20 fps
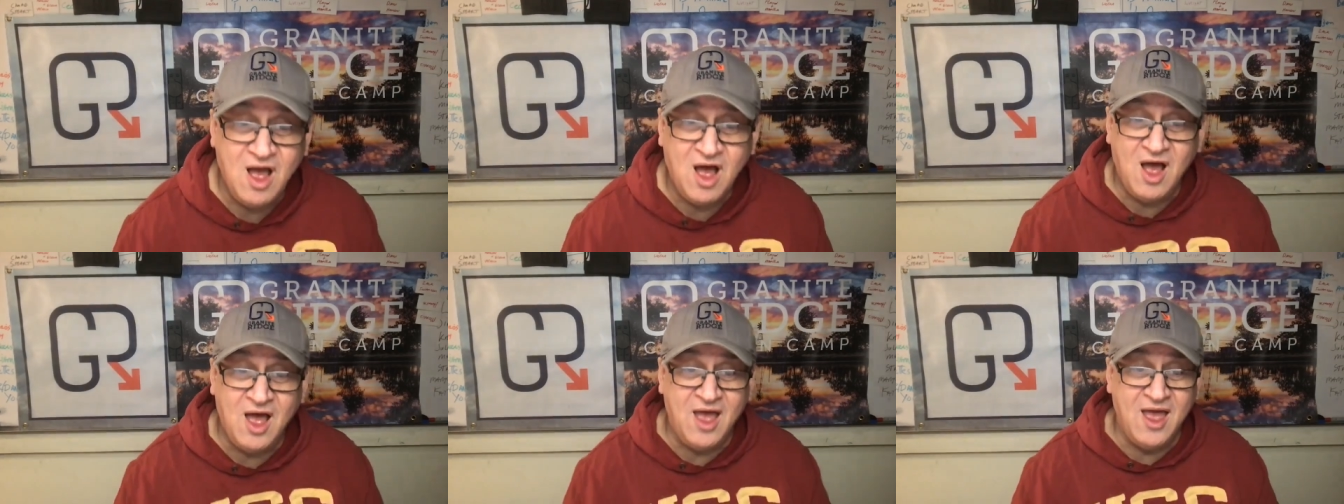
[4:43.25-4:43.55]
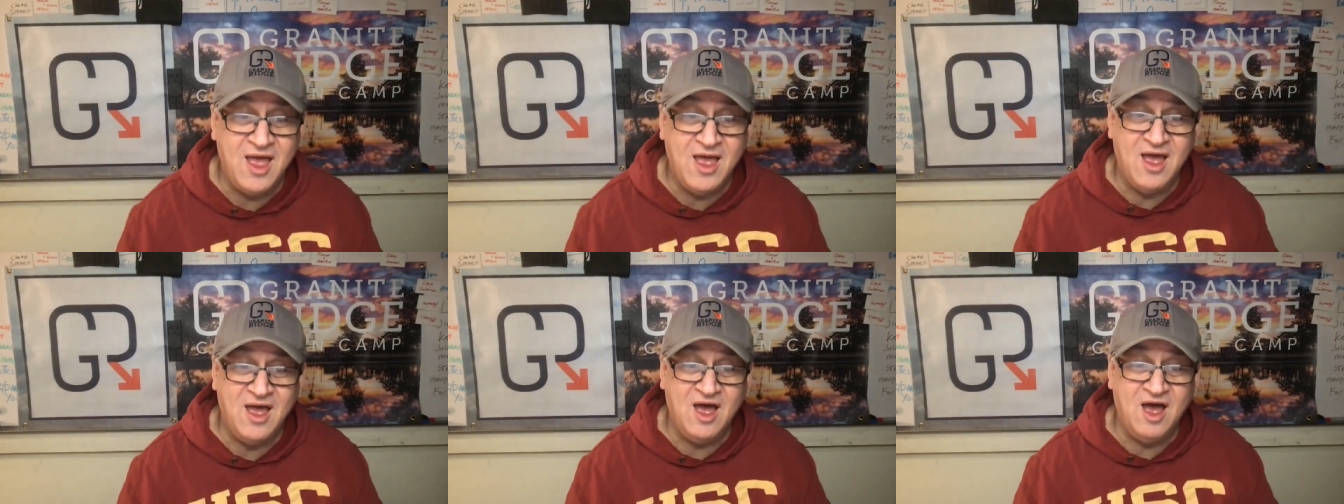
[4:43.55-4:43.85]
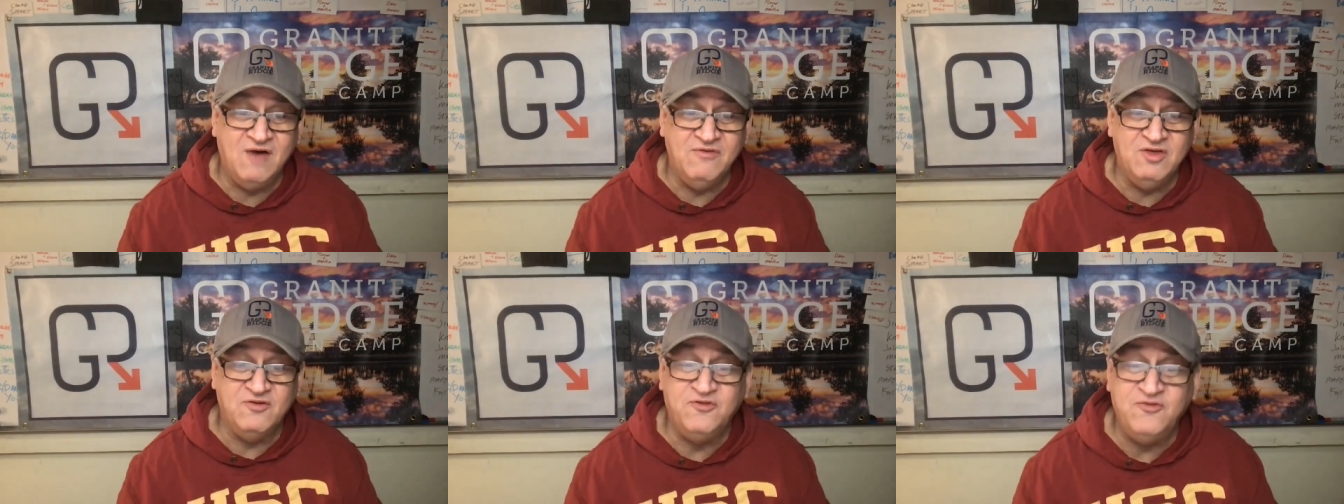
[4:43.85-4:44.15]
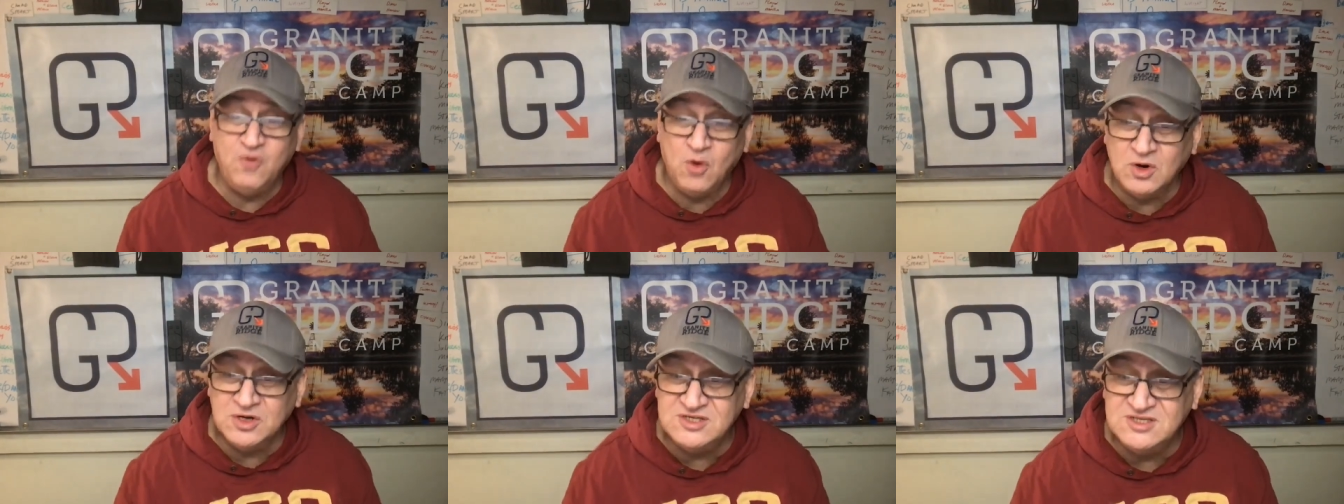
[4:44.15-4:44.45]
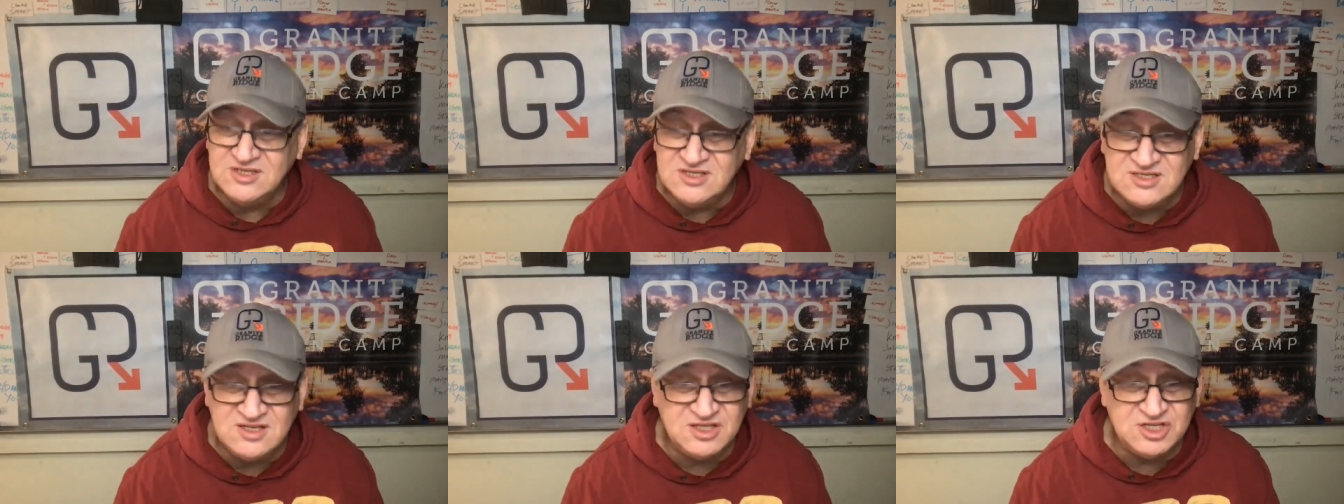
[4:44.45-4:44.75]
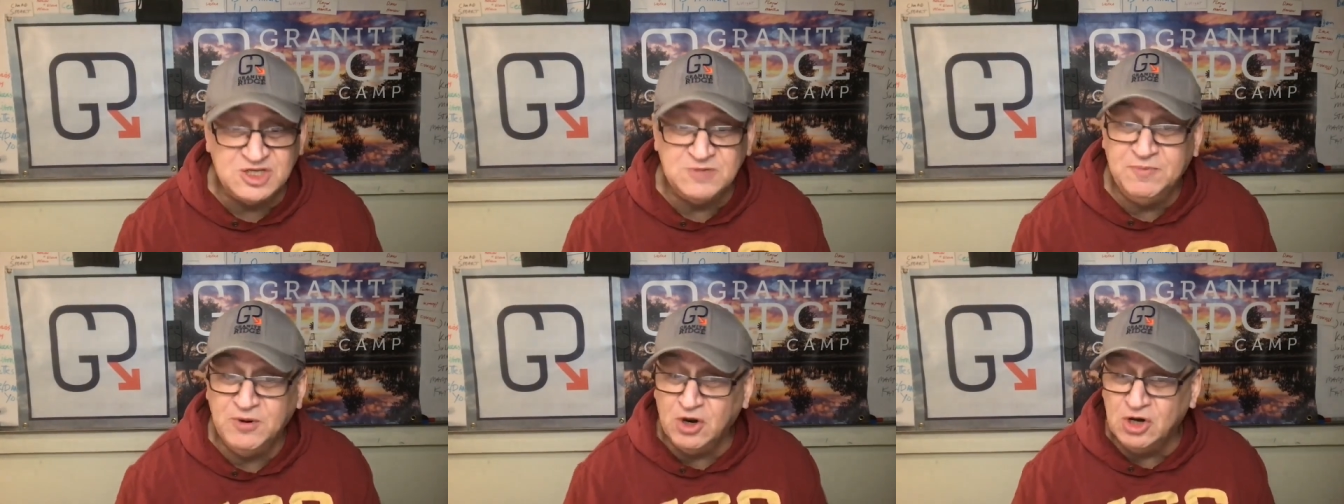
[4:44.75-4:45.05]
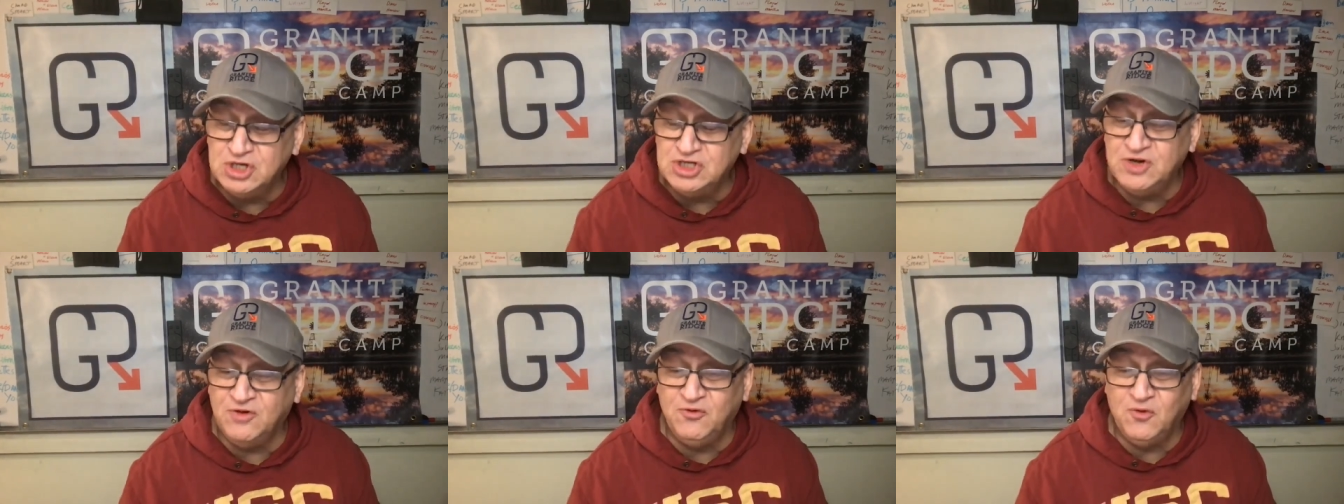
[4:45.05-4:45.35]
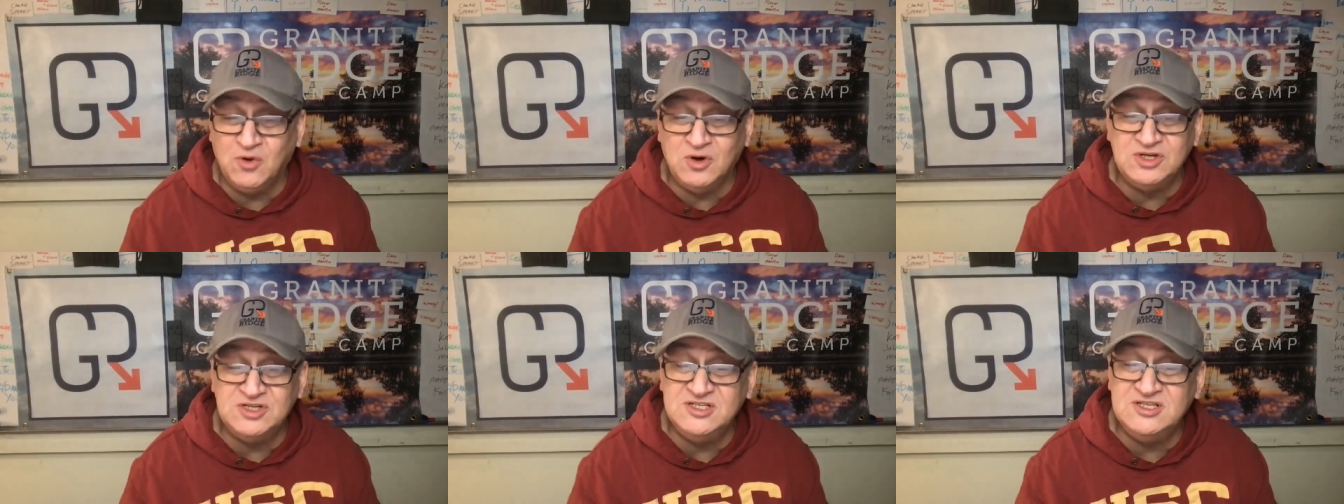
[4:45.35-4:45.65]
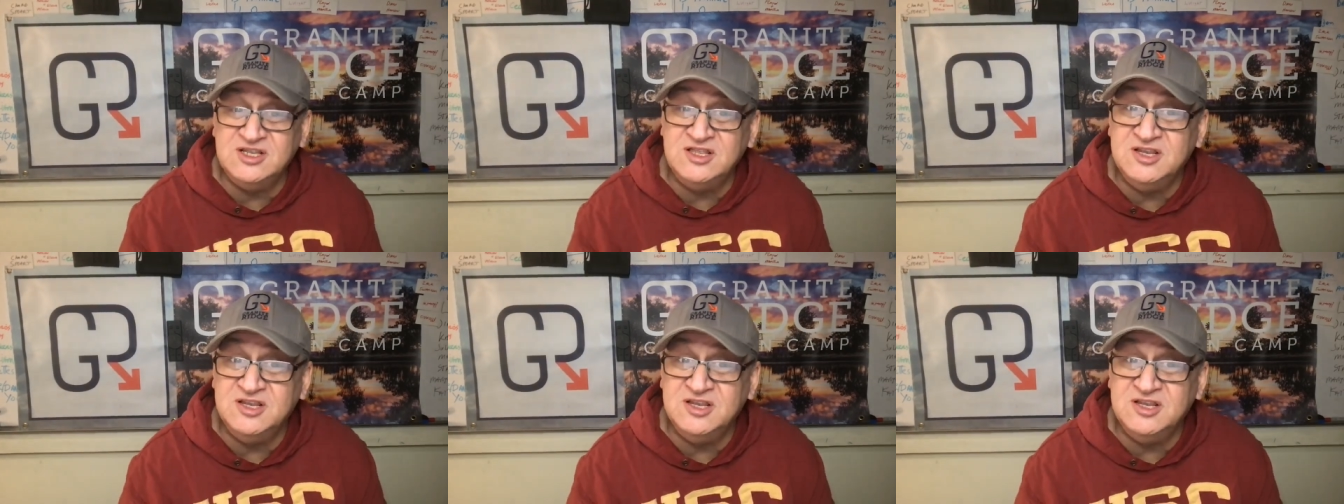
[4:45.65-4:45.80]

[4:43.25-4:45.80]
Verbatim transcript: uh, of the forces, the spiritual forces